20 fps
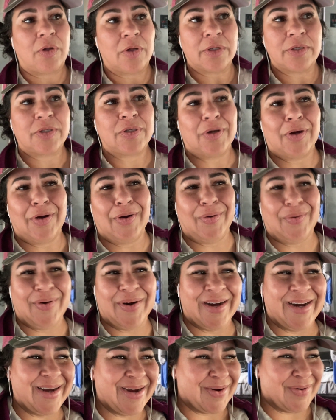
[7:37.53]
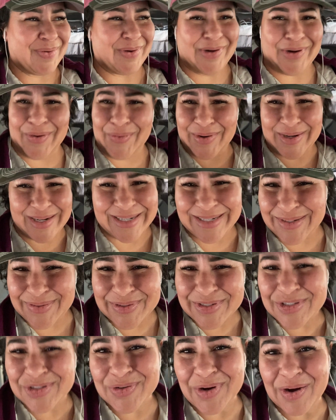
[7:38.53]
So we're going into a
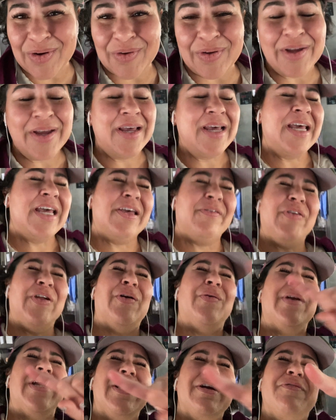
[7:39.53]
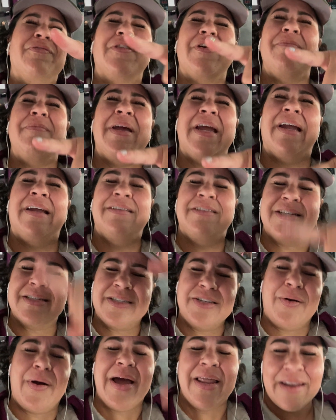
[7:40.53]
struggle. If you don't hear from me, just
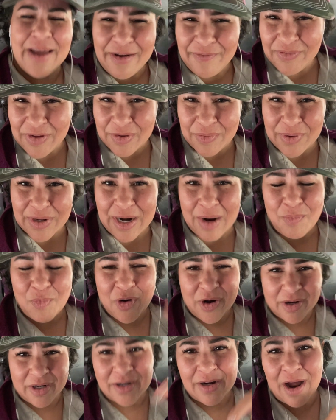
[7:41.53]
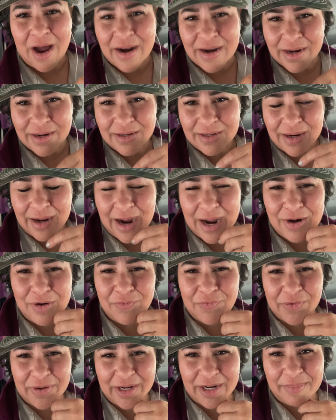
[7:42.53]
know I love you and I'm working on it. I don't
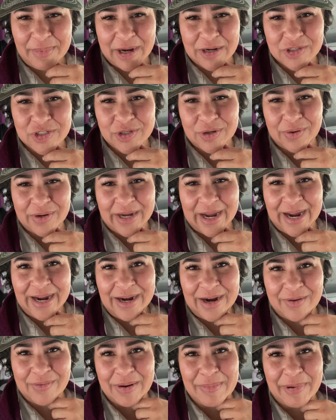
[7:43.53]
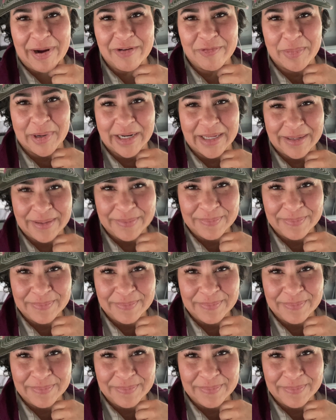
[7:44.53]
forget about you, okay? All right, bye, everybody.